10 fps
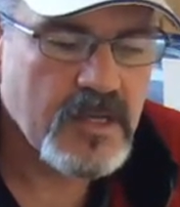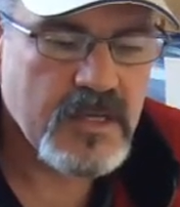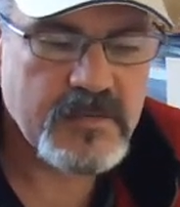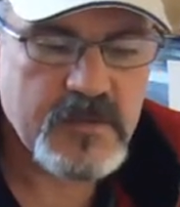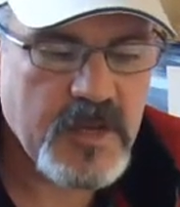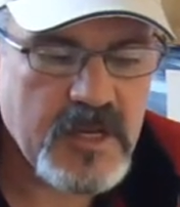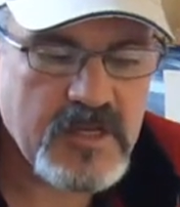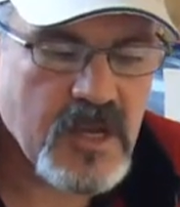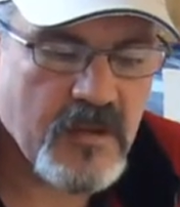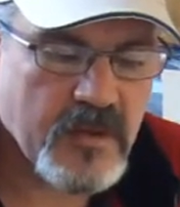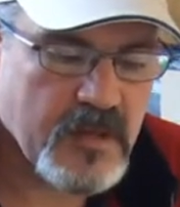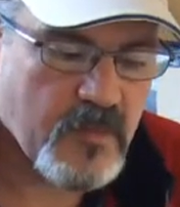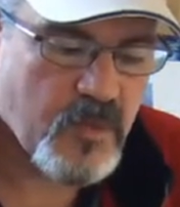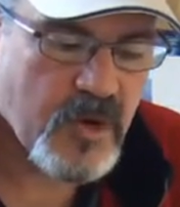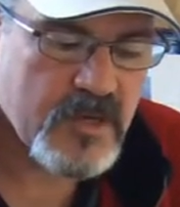If speed is not really
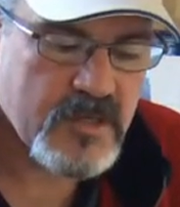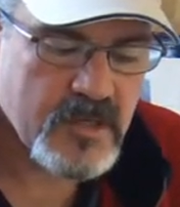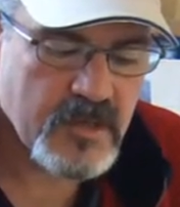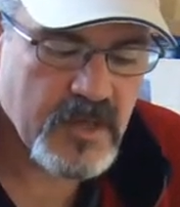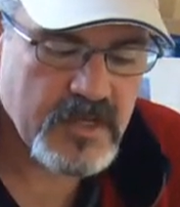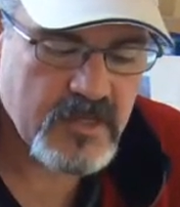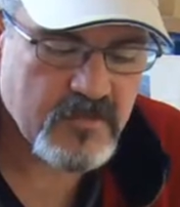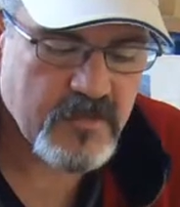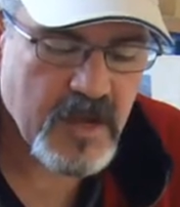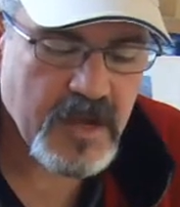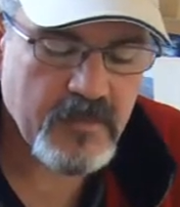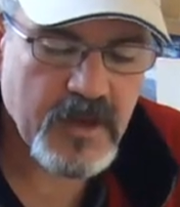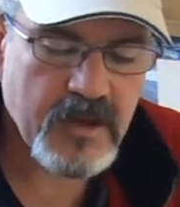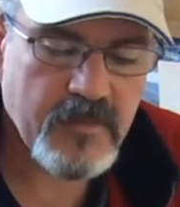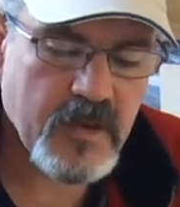important to you, that's fine.
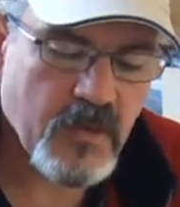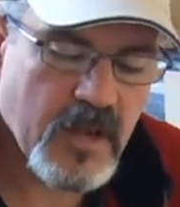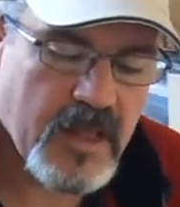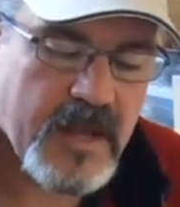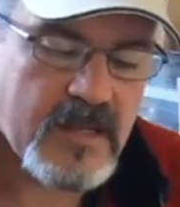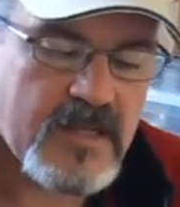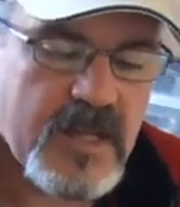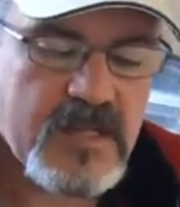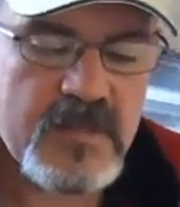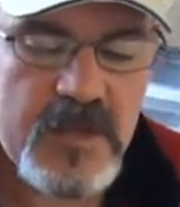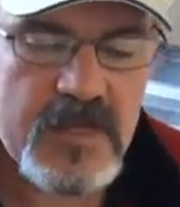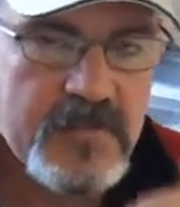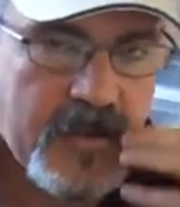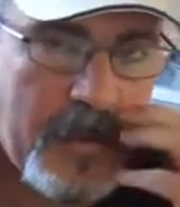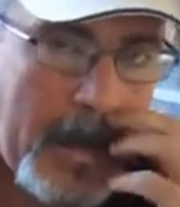But if, you know, what that says to me is,
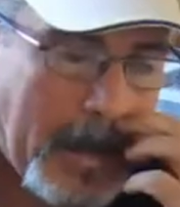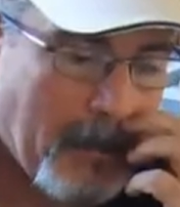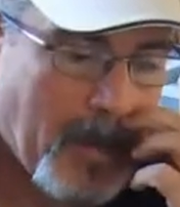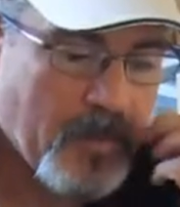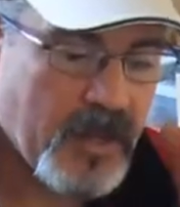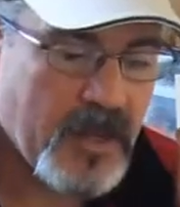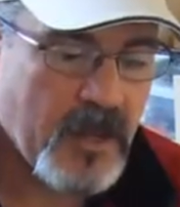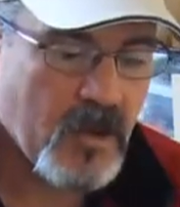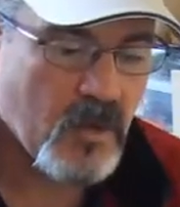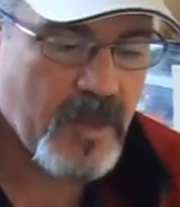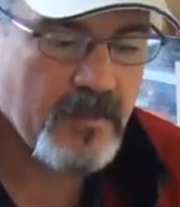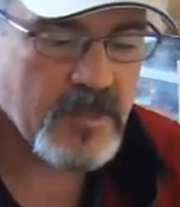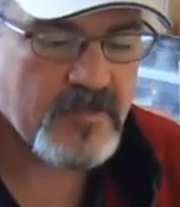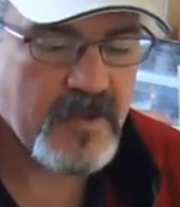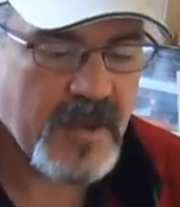if I can get, my plane can go that
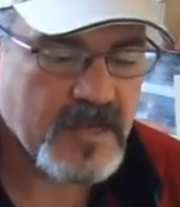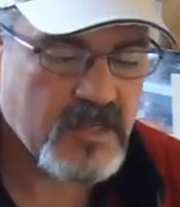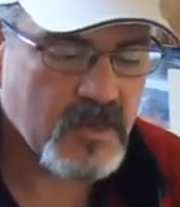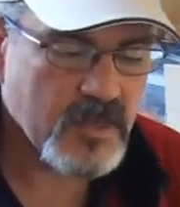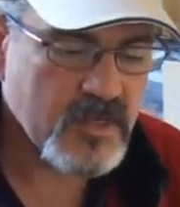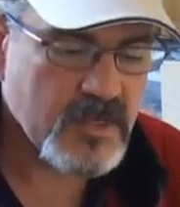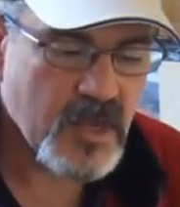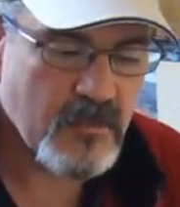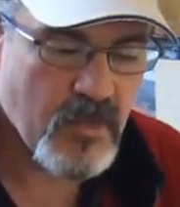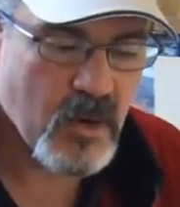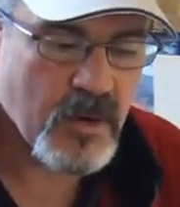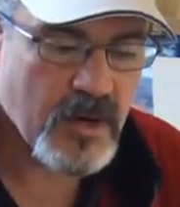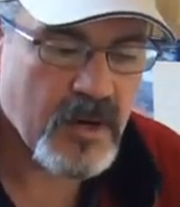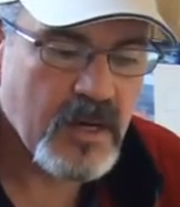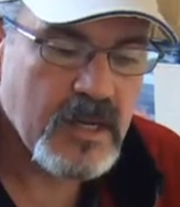much faster with the same
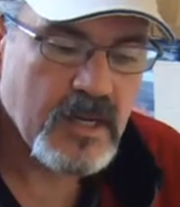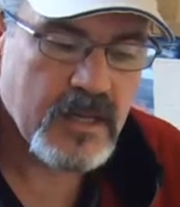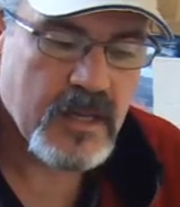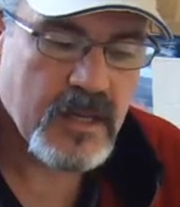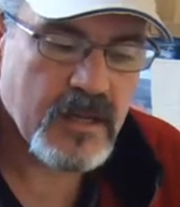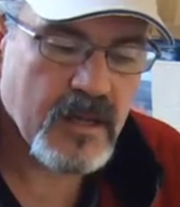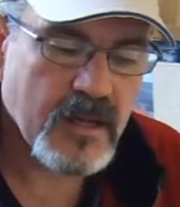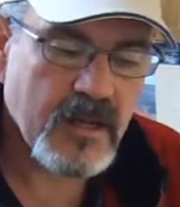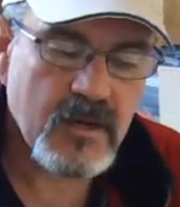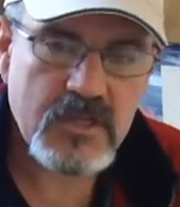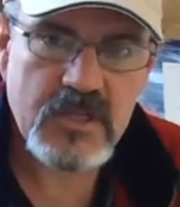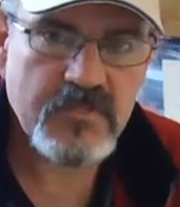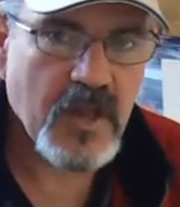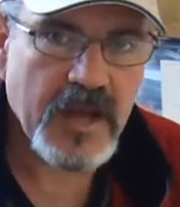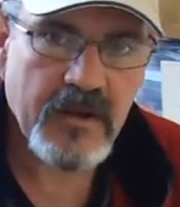motor, then you know, just
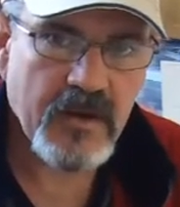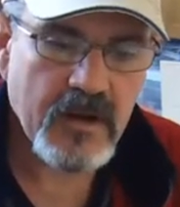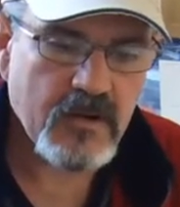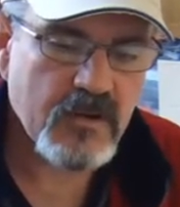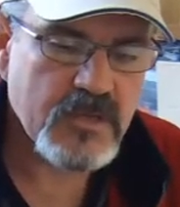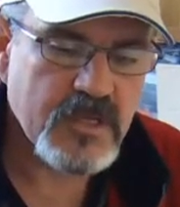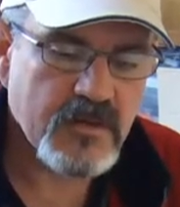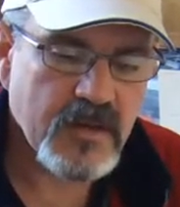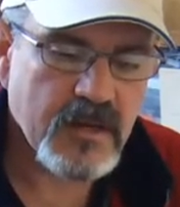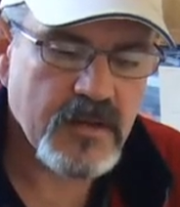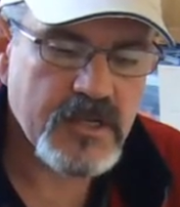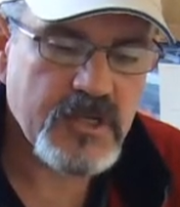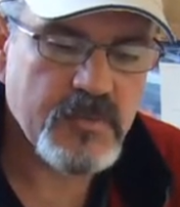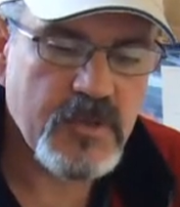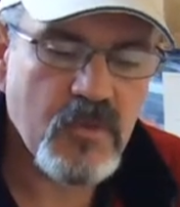flying around, cruising around, I
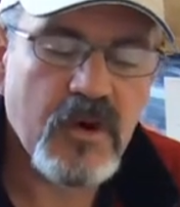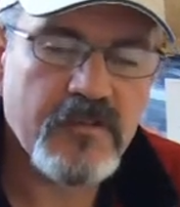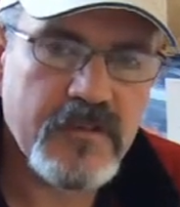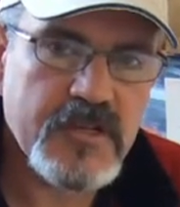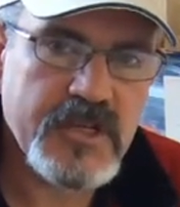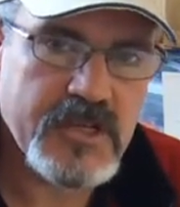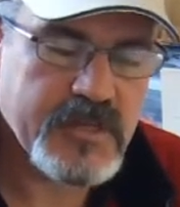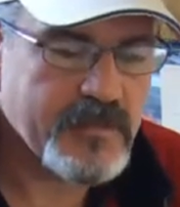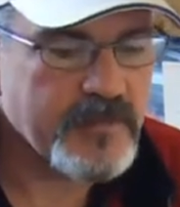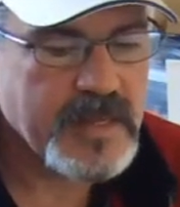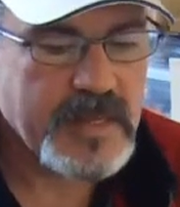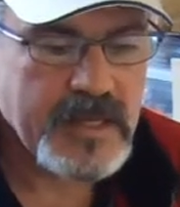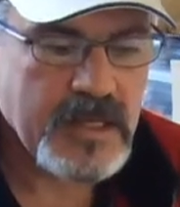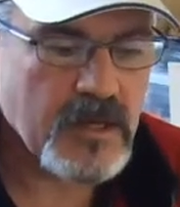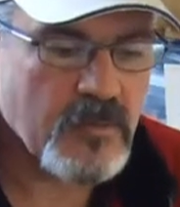should be more efficient, and
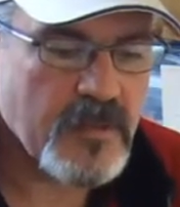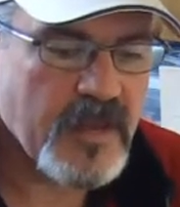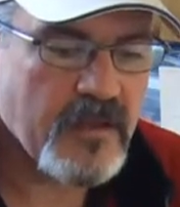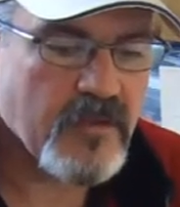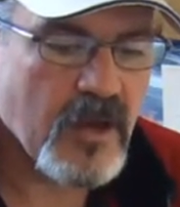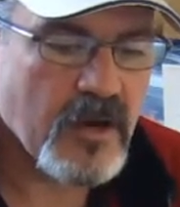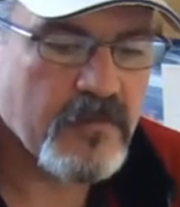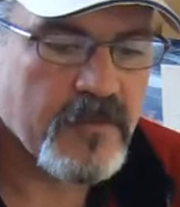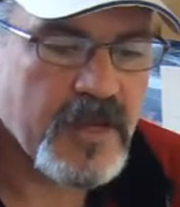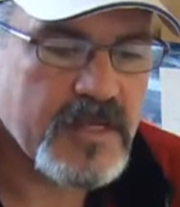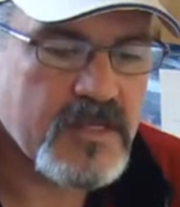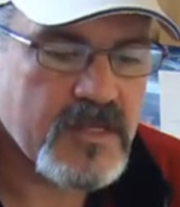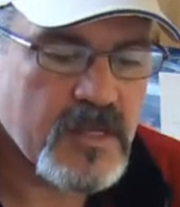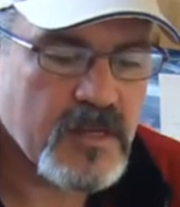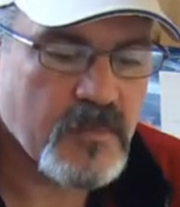you know, maybe have longer flights.
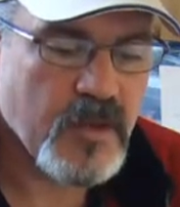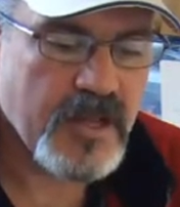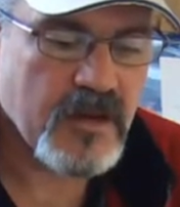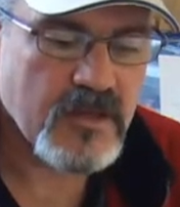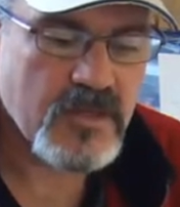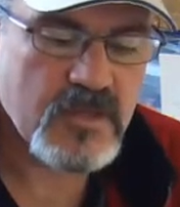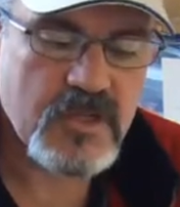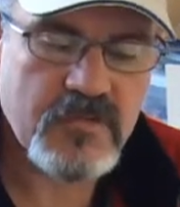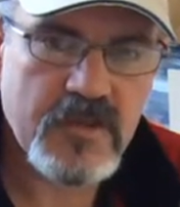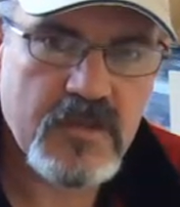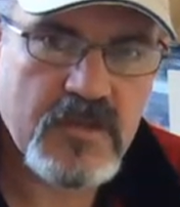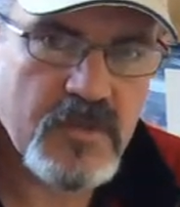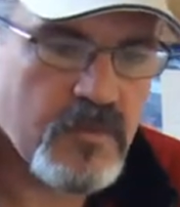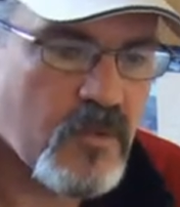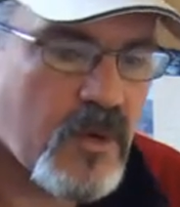And the plane also just feels a
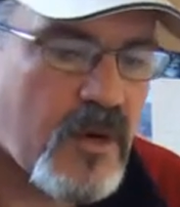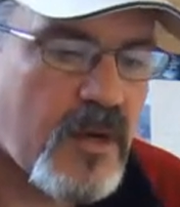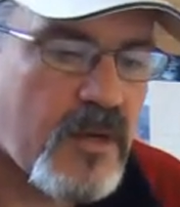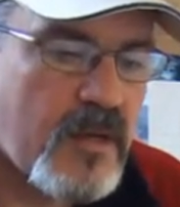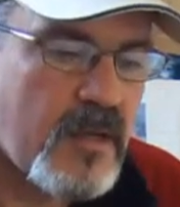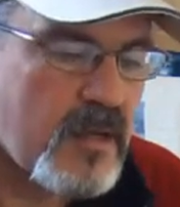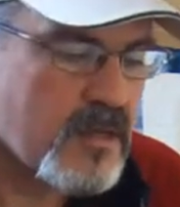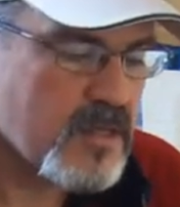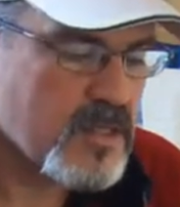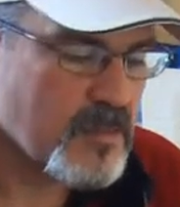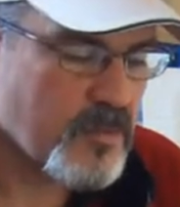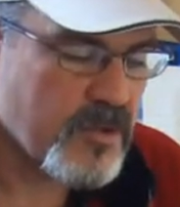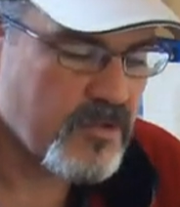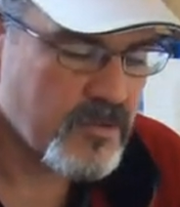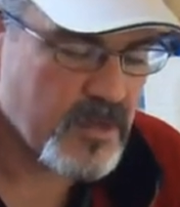bit more slippery
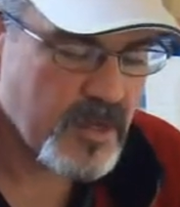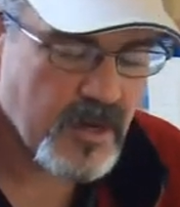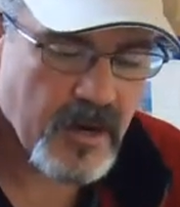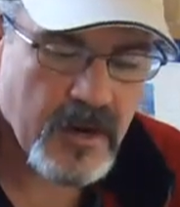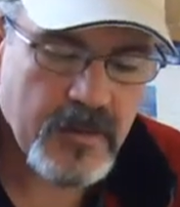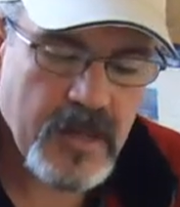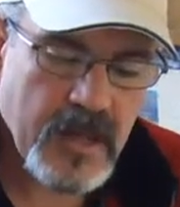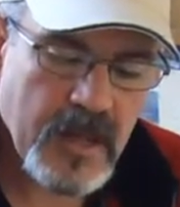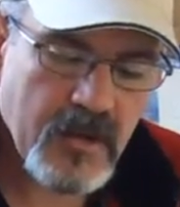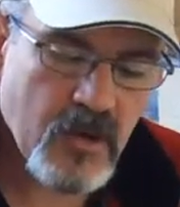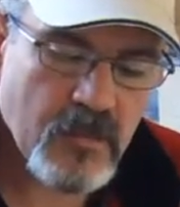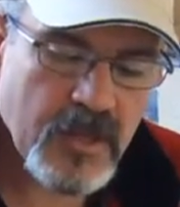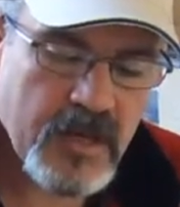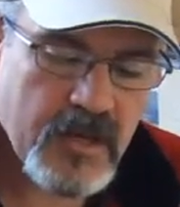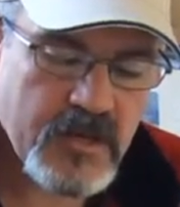through the air. And
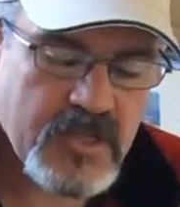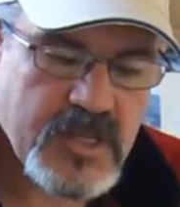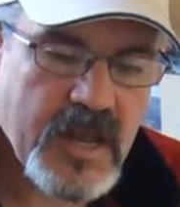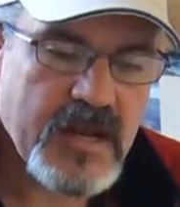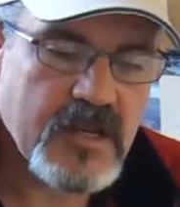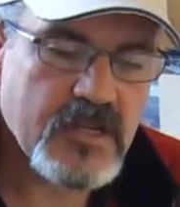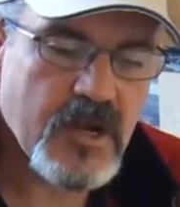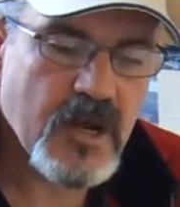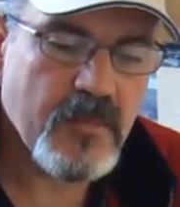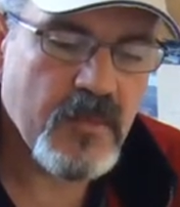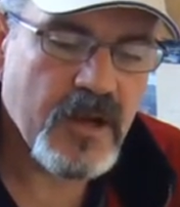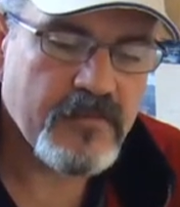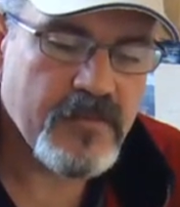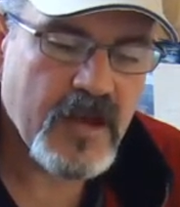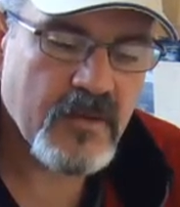normally a good sanding job, I
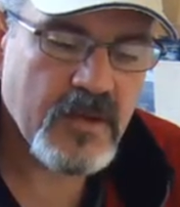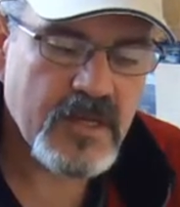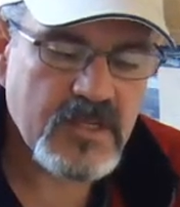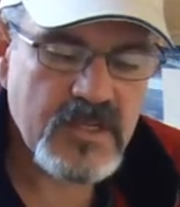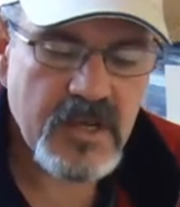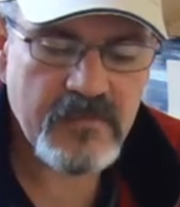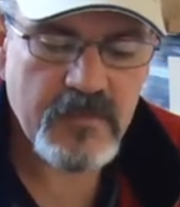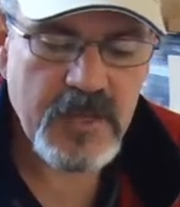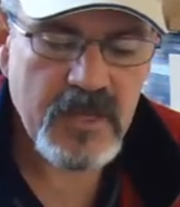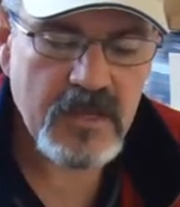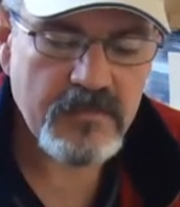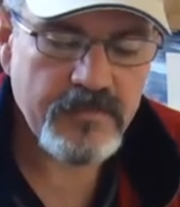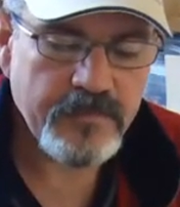found, has saved me,